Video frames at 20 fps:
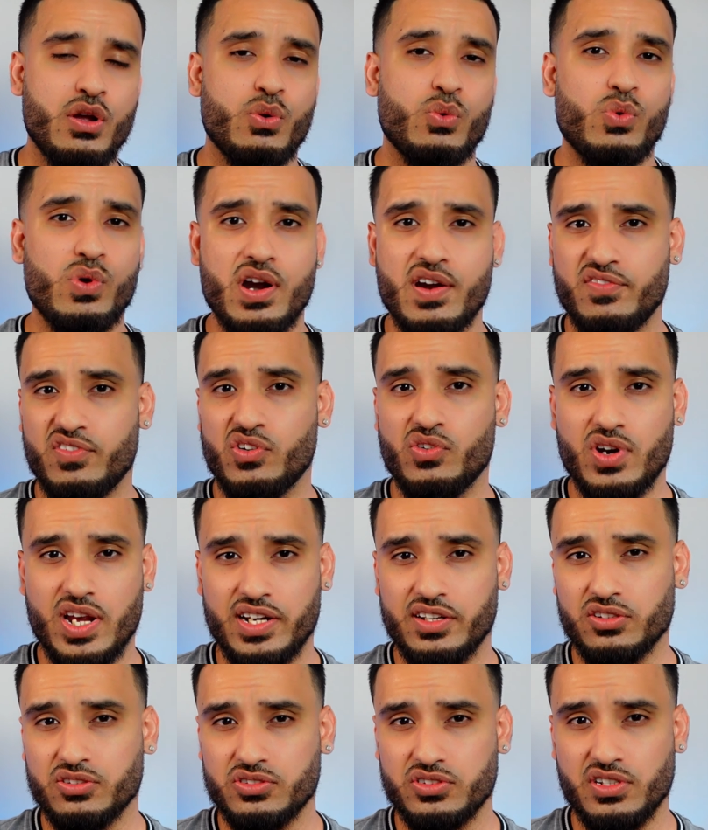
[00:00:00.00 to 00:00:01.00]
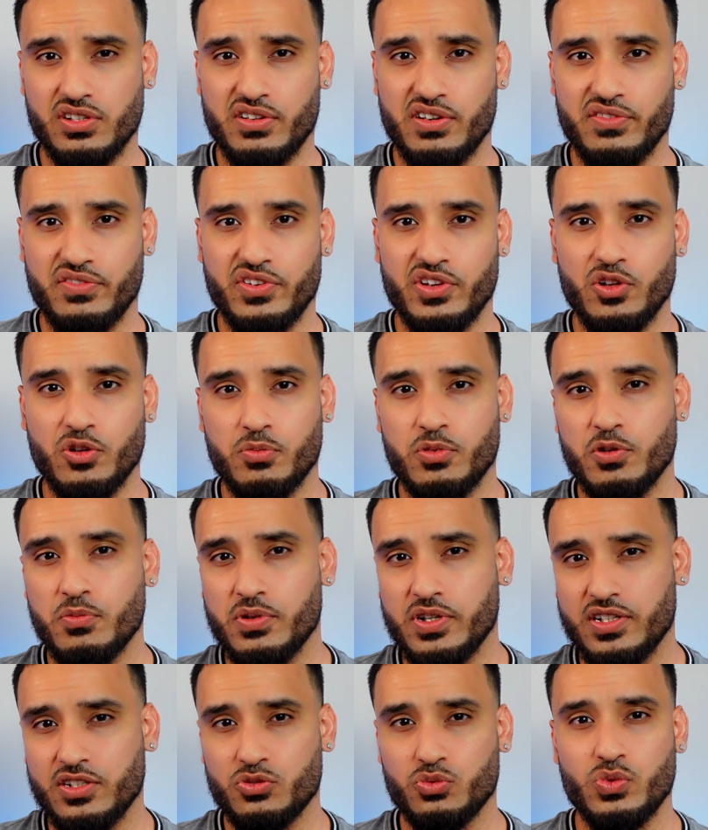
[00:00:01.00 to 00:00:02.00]
wherever rentals are available,
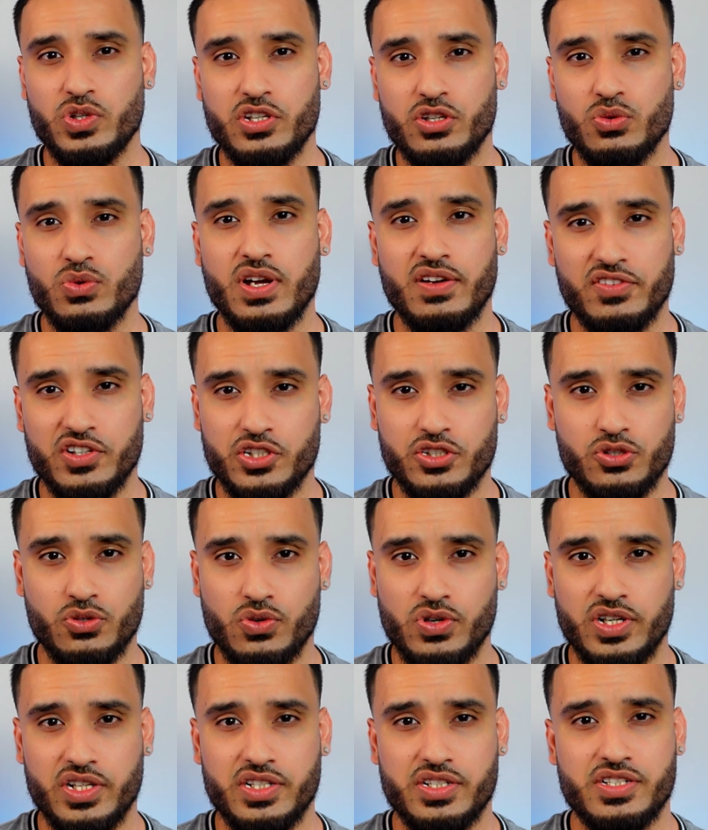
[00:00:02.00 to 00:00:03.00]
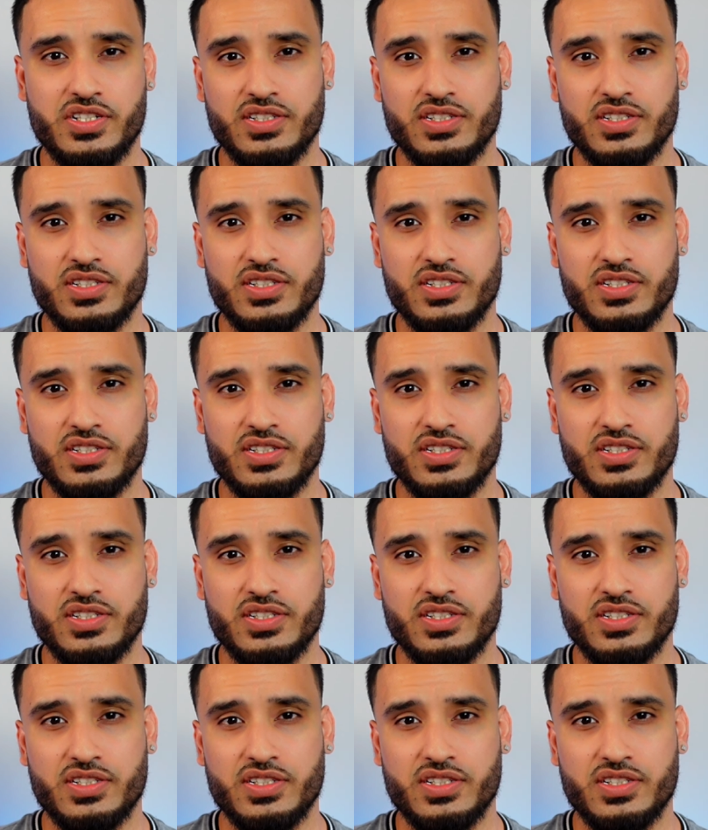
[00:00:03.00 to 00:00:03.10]
because we do have a shortage.